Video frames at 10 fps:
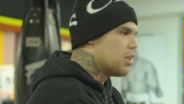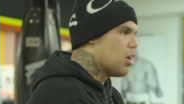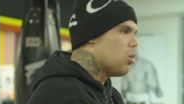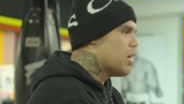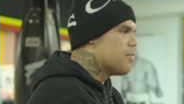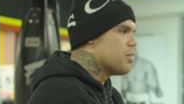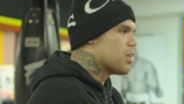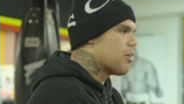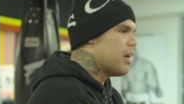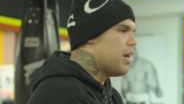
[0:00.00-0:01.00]
to go away from
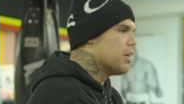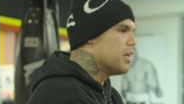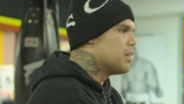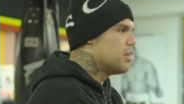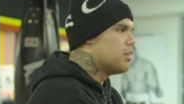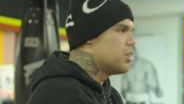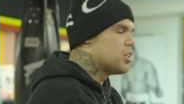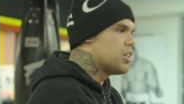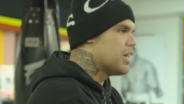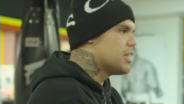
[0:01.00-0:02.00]
the crowd and
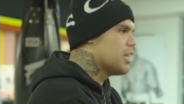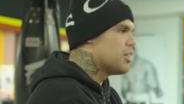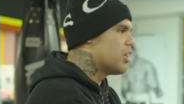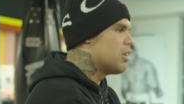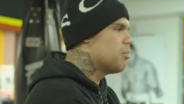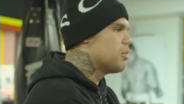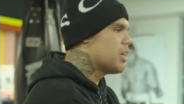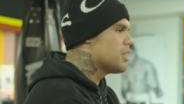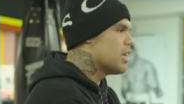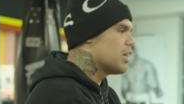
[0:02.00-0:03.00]
just chase that dream,
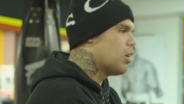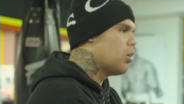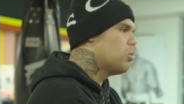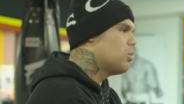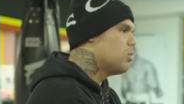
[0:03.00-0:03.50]
chase that goal.